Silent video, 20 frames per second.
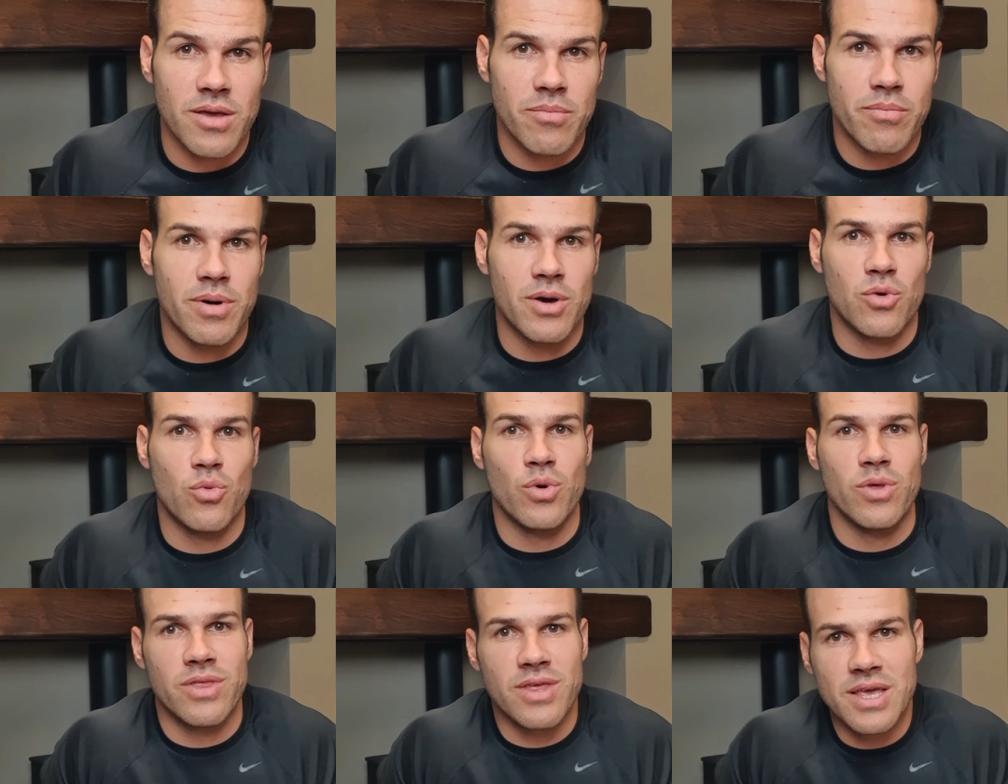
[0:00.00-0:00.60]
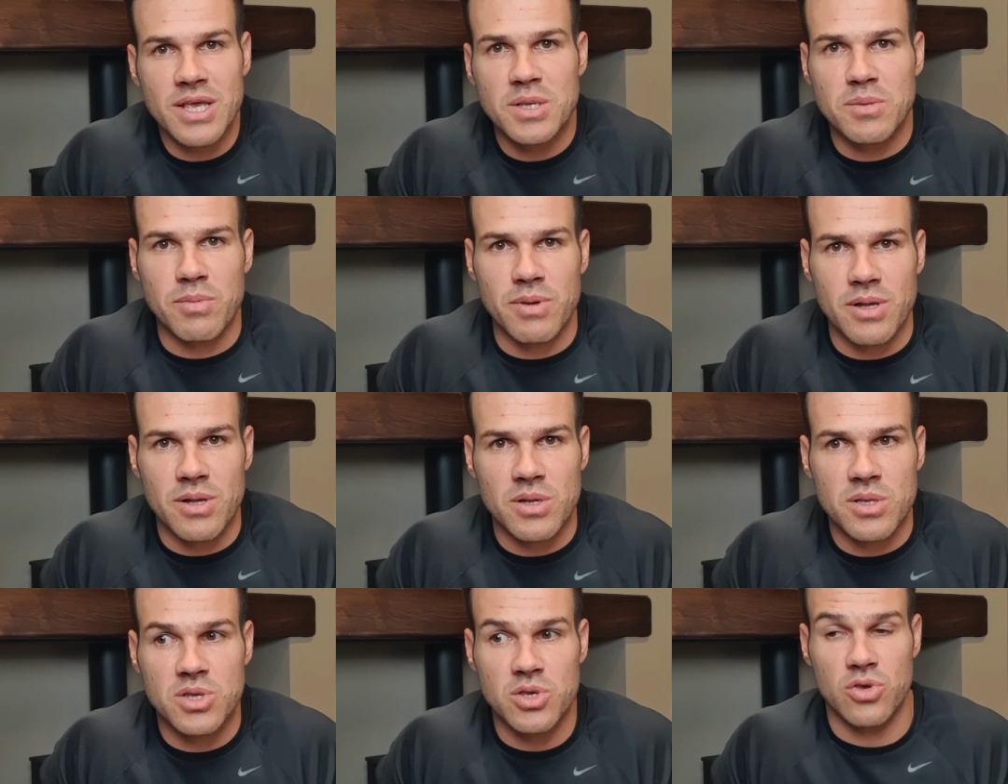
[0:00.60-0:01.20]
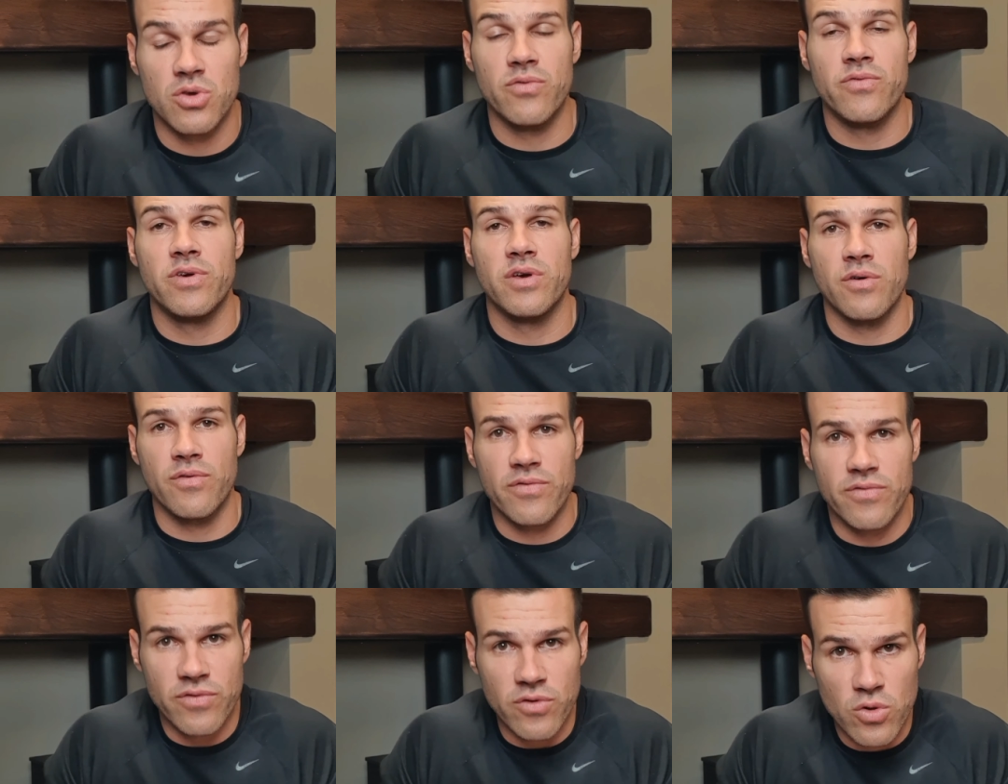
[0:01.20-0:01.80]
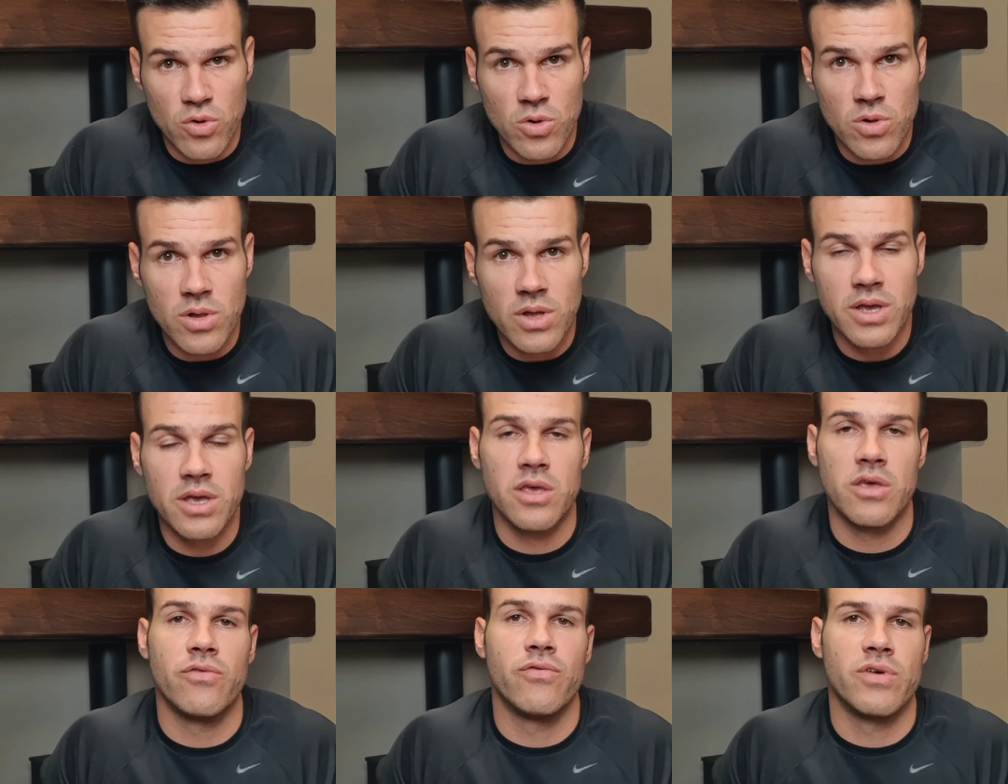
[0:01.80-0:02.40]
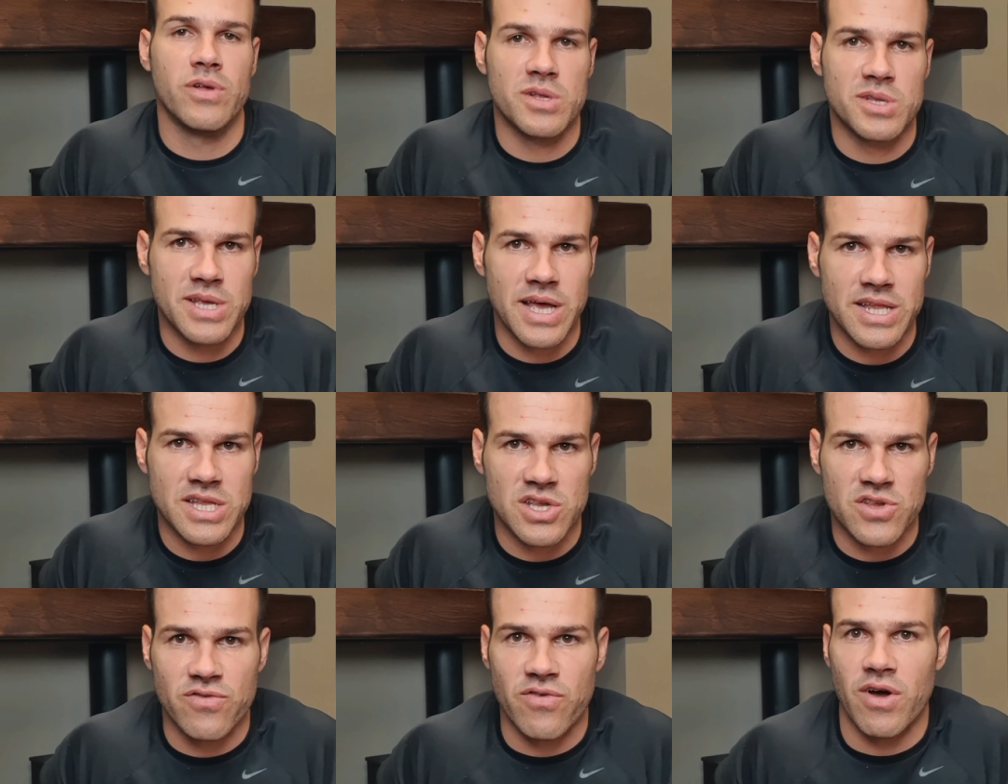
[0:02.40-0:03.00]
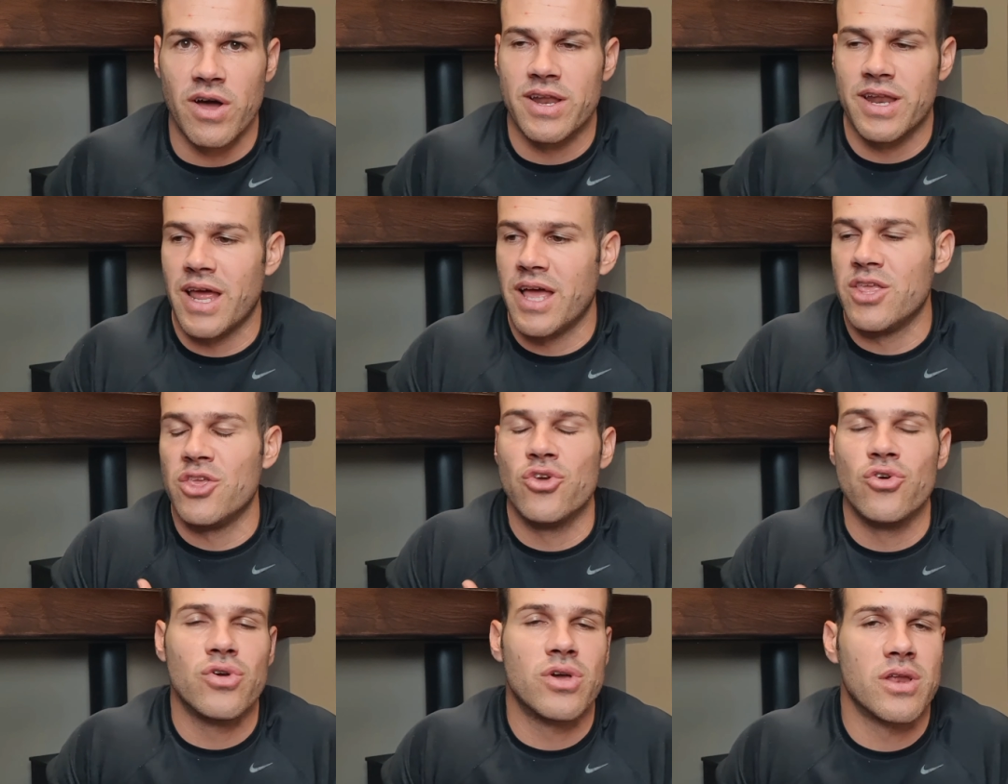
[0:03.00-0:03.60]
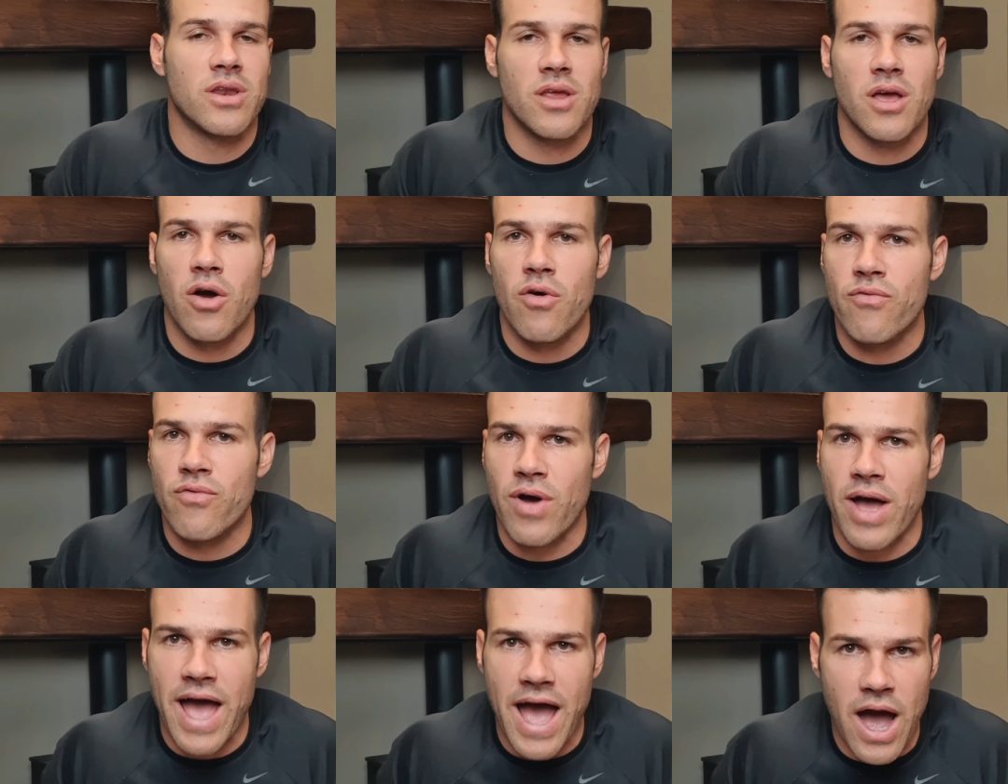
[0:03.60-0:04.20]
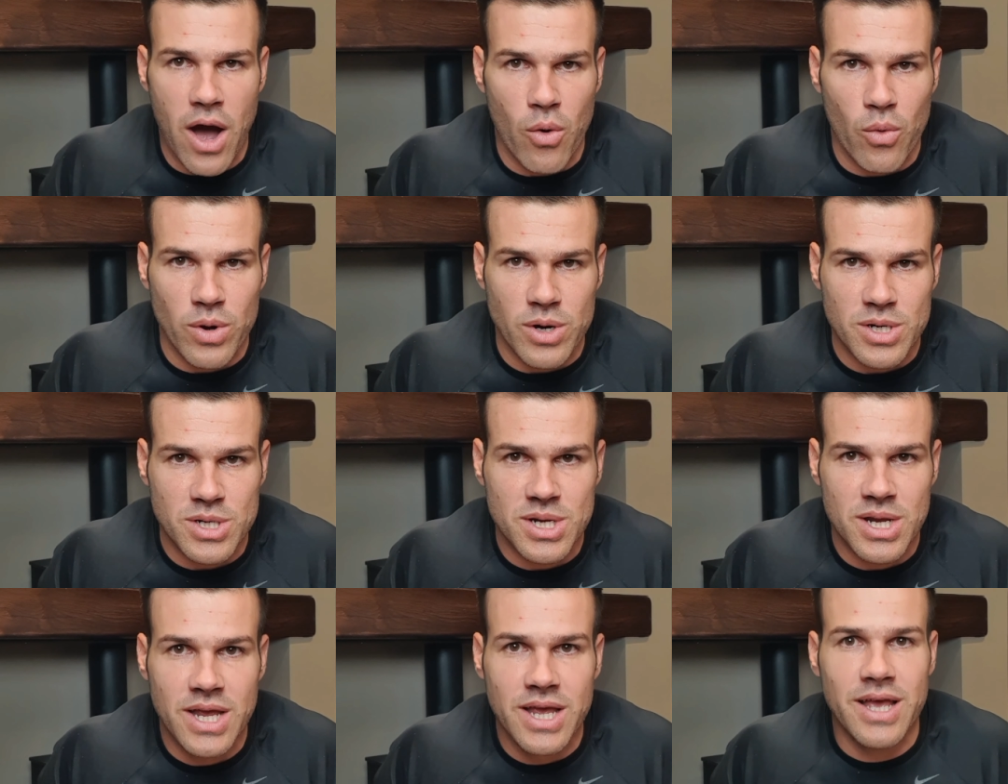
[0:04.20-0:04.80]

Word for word: But with these meals, you feel full, you feel satisfied, and you can go for hours.